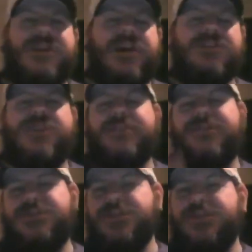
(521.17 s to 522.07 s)
contract for
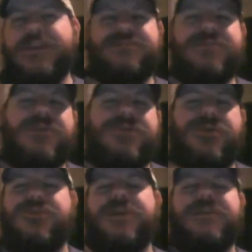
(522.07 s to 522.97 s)
2 years, but the
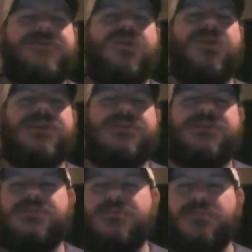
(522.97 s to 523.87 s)
3rd year voids.